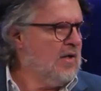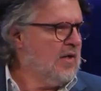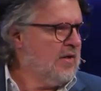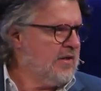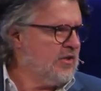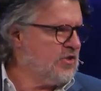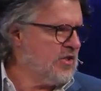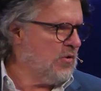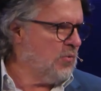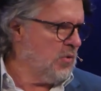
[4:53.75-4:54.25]

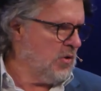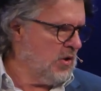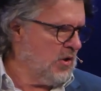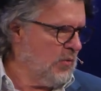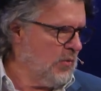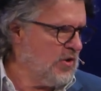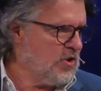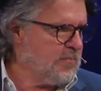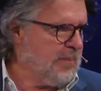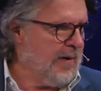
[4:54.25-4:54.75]
Does he really
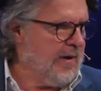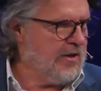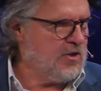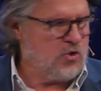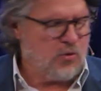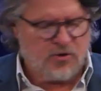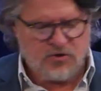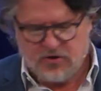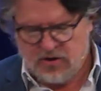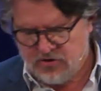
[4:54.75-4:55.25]
respond
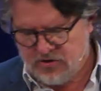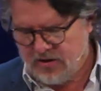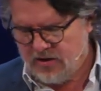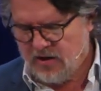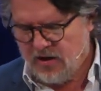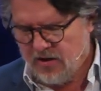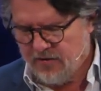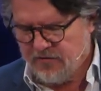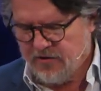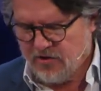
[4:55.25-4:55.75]
to us? Does he
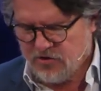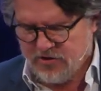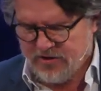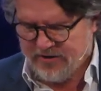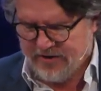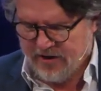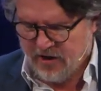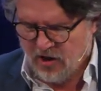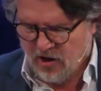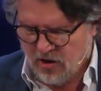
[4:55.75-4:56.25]
love? Does he
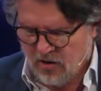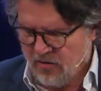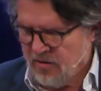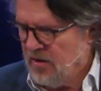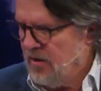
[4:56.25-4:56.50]
care?